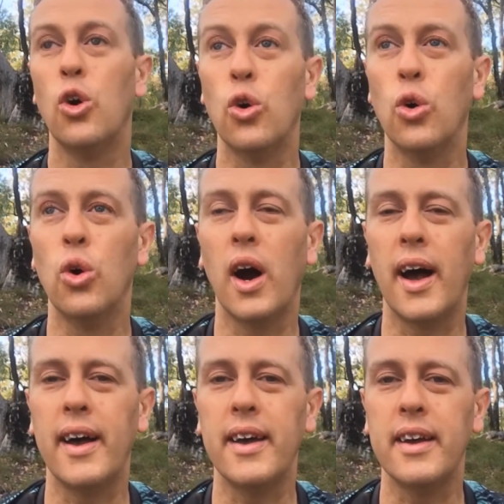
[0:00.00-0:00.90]
or
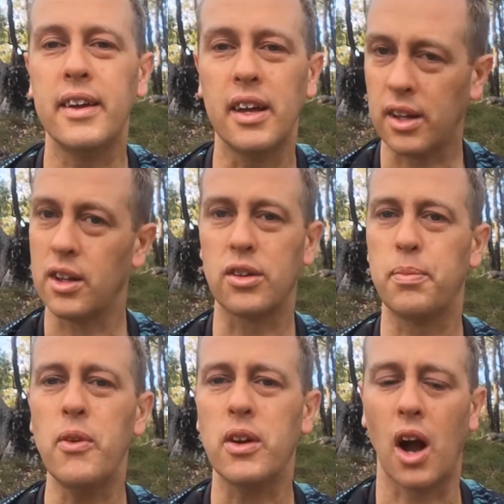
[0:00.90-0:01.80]
a
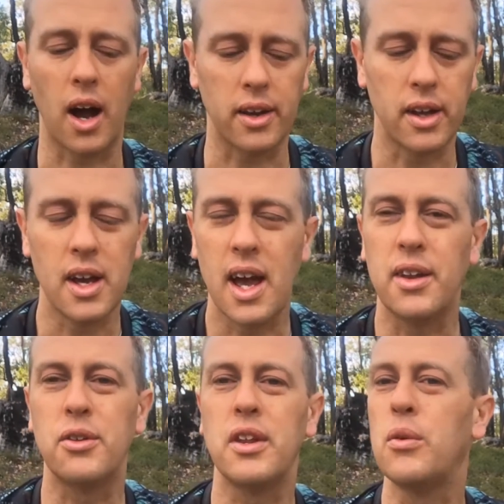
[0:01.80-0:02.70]
spirit guide,
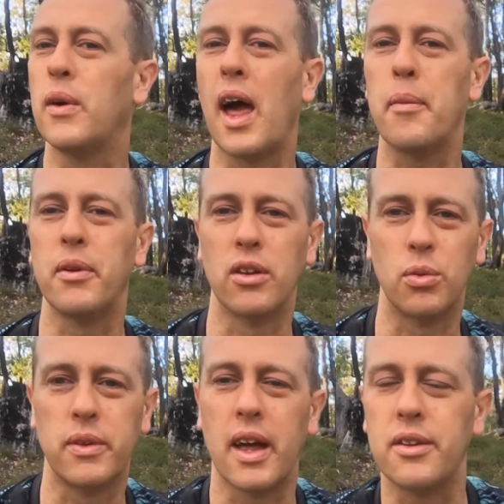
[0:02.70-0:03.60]
and see what
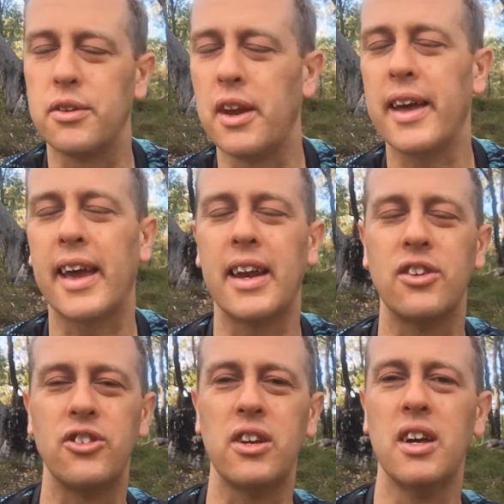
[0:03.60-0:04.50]
happens with that snake
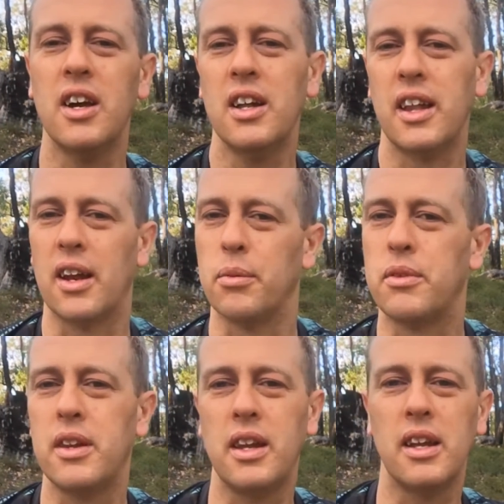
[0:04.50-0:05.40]
energy, that
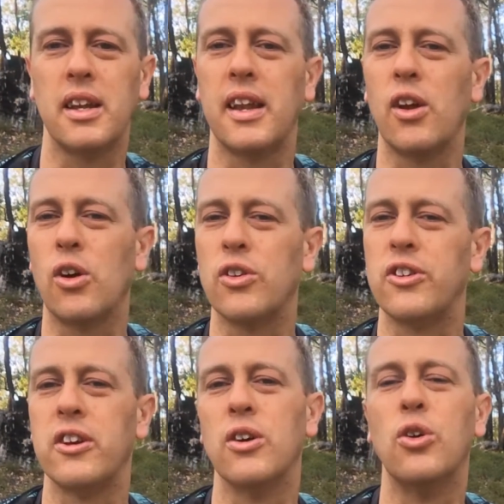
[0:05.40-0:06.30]
obsidian and that
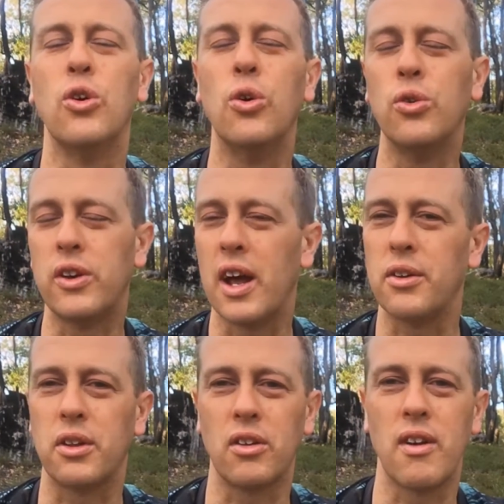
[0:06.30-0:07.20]
ocotea all
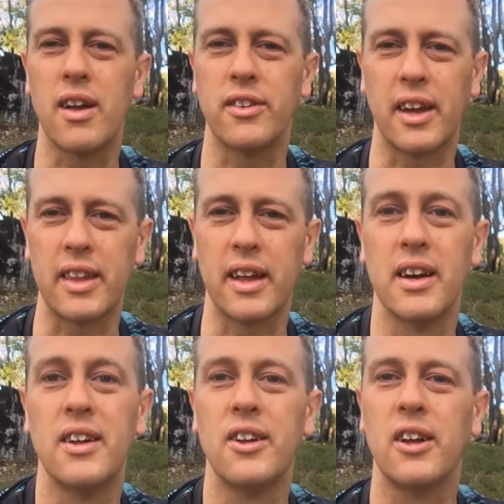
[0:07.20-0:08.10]
dancing around together.
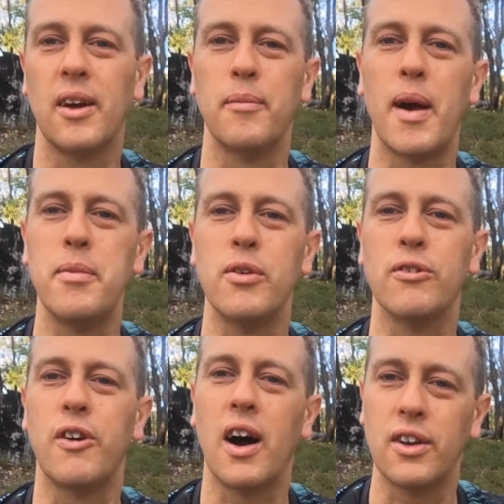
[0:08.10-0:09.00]
And maybe
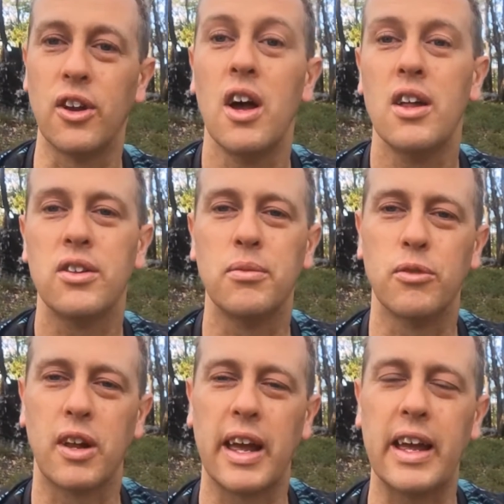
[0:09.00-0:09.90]
you'll find
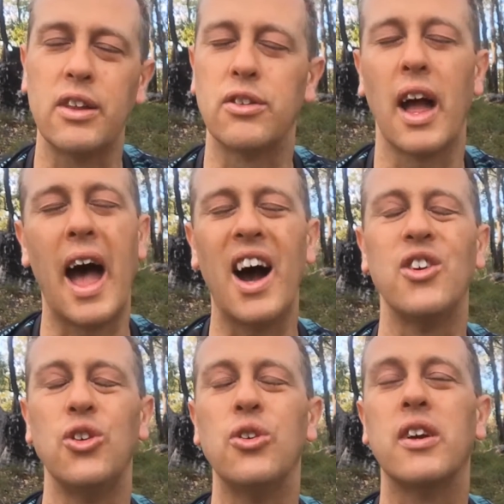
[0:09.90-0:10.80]
some keys to how
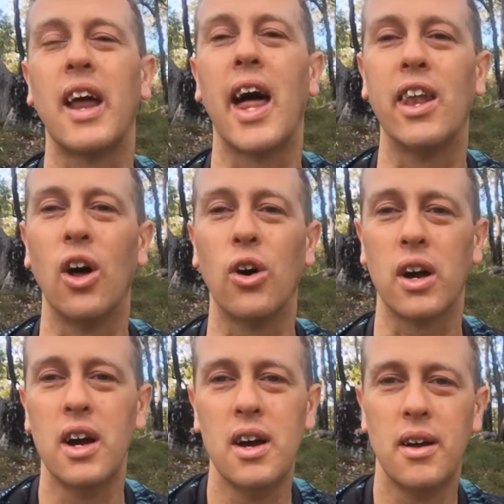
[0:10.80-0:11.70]
you can
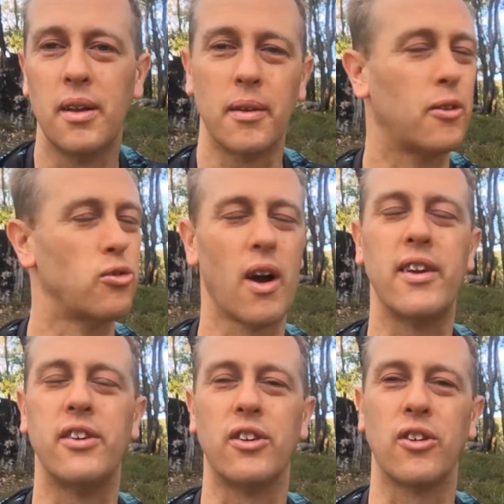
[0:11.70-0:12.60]
unlock
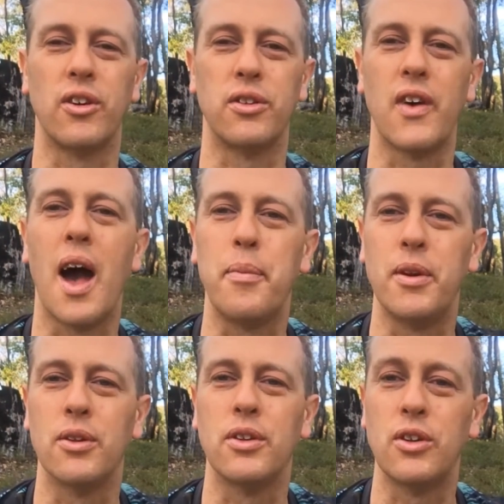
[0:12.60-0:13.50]
greater degrees of
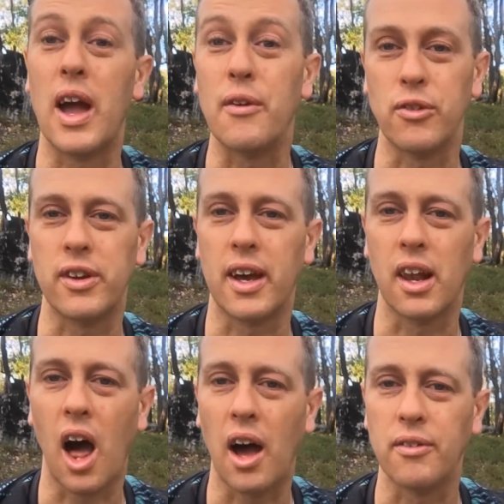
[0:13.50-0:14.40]
happiness in your everyday
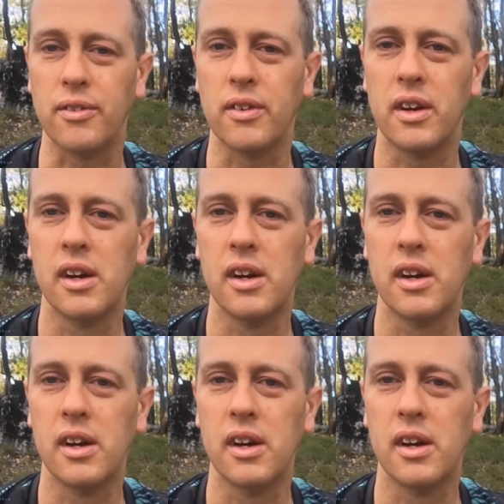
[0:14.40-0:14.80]
life.